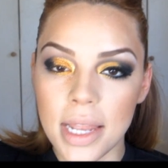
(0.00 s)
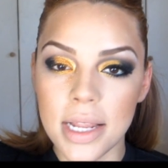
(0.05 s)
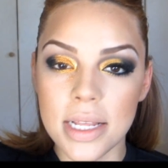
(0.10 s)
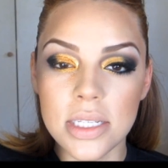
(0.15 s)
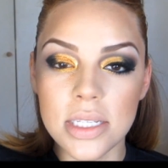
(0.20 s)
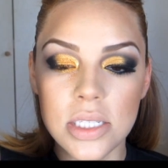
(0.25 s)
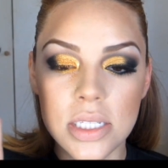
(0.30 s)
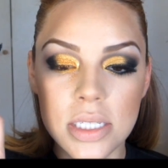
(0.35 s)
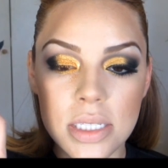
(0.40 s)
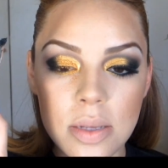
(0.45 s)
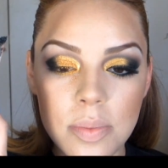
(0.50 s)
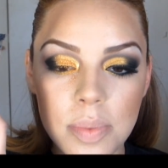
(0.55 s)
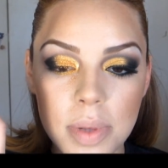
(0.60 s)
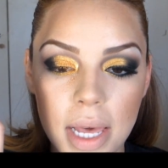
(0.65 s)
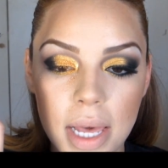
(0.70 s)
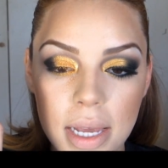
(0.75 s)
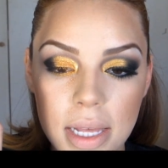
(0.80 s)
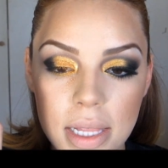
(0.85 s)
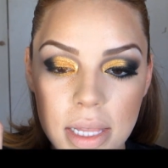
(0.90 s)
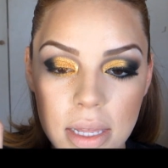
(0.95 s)
And it's just a
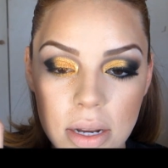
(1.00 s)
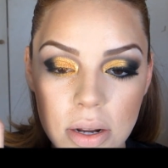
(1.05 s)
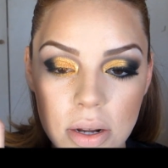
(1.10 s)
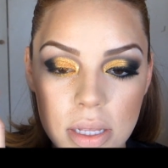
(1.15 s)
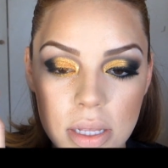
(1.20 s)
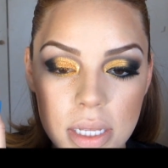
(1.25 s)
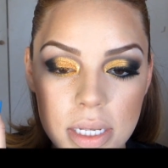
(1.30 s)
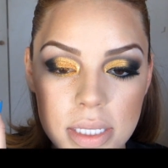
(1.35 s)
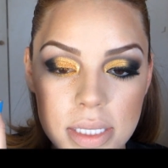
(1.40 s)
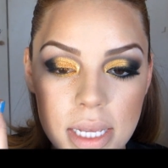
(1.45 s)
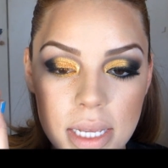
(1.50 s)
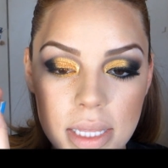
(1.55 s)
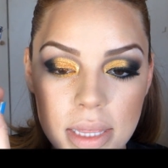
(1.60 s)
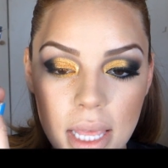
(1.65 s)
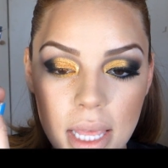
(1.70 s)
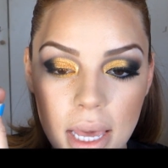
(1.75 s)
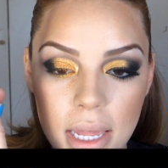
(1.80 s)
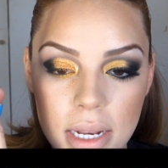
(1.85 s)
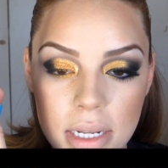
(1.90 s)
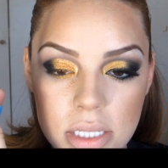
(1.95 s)
black glitter. It looks like
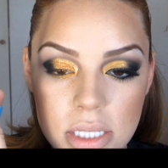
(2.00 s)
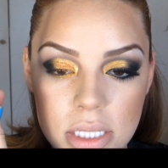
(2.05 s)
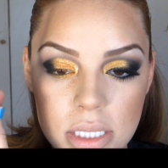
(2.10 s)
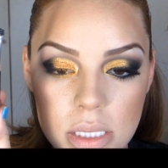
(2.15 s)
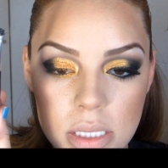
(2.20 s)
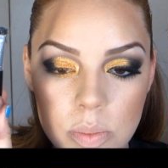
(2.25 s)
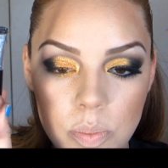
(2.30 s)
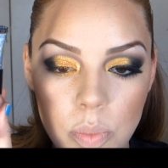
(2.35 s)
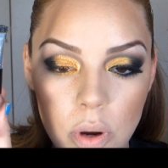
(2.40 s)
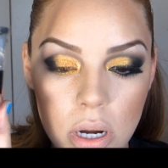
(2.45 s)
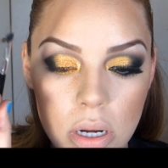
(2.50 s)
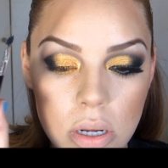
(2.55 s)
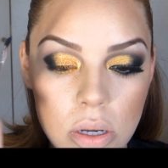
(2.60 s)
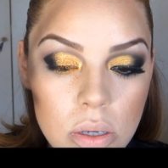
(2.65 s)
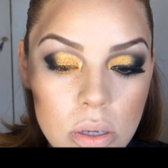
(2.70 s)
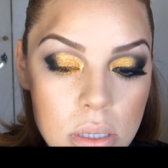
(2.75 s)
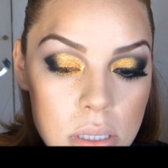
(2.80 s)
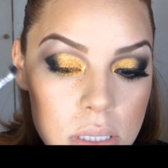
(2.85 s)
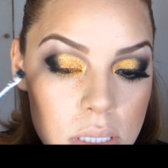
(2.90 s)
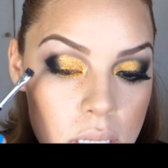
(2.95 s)
that. It just
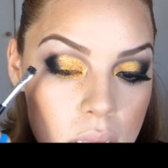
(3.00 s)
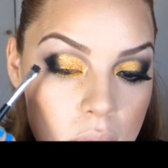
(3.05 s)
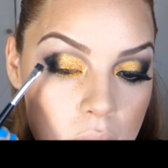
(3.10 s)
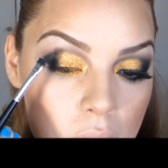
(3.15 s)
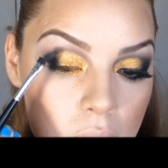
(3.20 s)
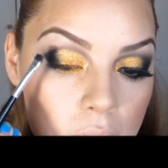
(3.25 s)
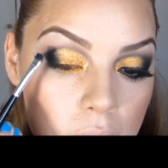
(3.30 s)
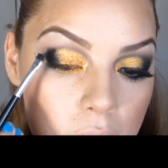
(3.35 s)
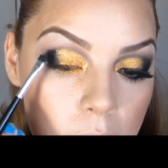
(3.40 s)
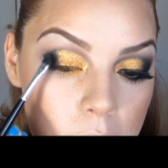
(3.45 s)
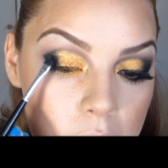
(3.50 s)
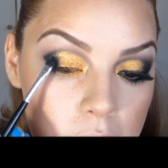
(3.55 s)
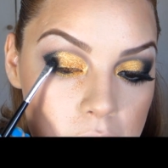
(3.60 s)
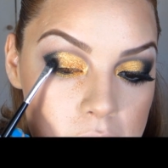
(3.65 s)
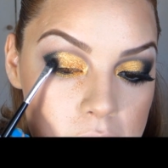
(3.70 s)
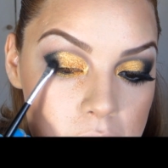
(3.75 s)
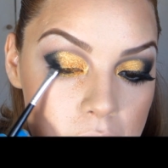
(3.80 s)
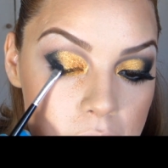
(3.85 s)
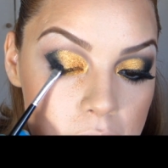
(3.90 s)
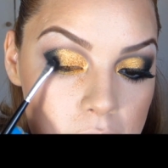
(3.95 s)
sparkles. I'm going
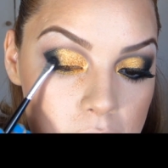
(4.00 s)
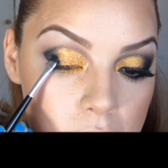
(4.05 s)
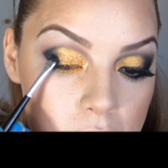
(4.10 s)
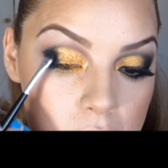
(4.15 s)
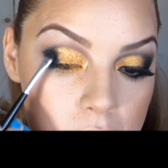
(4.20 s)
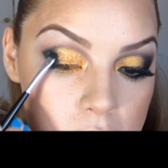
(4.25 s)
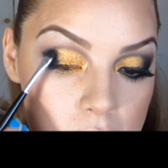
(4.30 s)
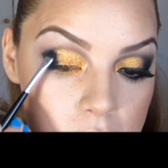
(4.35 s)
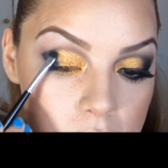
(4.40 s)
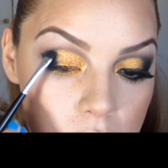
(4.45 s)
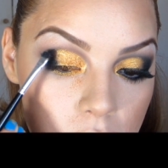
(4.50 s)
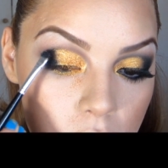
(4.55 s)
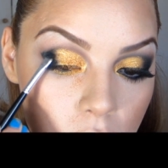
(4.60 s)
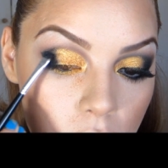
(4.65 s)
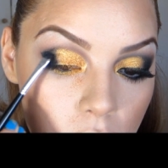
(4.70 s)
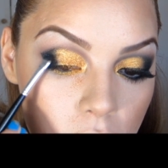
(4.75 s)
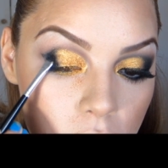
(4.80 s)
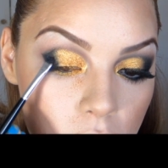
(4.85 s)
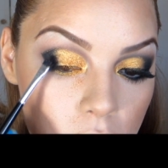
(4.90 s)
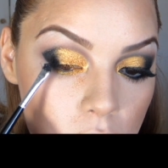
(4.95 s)
to take this
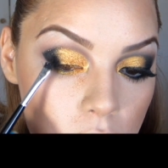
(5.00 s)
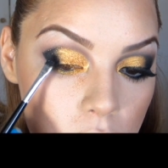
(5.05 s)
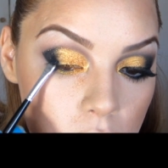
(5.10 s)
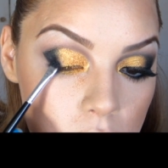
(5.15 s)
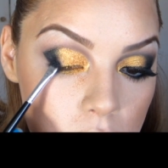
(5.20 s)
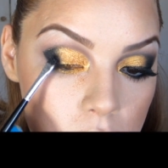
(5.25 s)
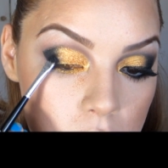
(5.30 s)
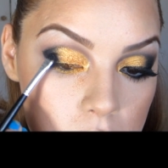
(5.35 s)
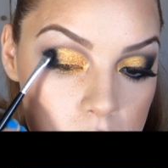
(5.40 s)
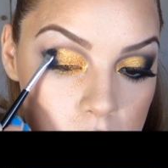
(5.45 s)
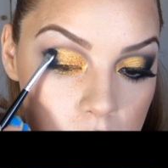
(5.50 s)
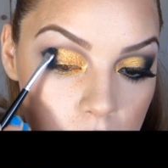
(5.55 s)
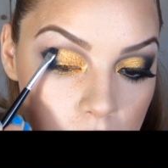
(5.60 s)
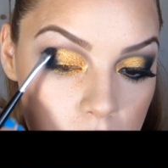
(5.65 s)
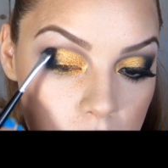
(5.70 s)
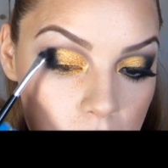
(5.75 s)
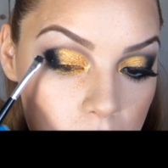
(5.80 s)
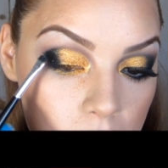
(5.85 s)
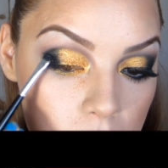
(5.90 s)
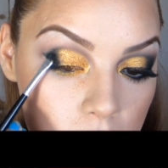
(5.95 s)
over the
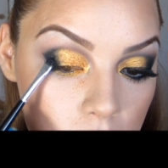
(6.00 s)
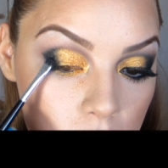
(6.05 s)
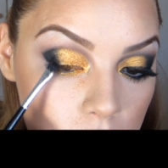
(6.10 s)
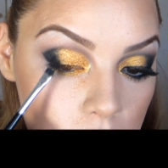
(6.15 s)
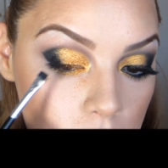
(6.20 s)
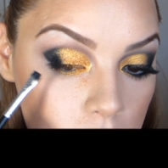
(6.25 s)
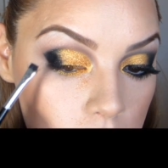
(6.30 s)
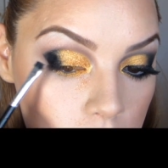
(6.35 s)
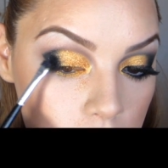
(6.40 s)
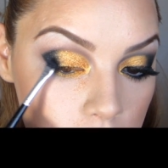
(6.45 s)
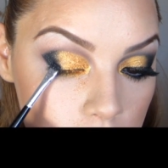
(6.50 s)
gel liner.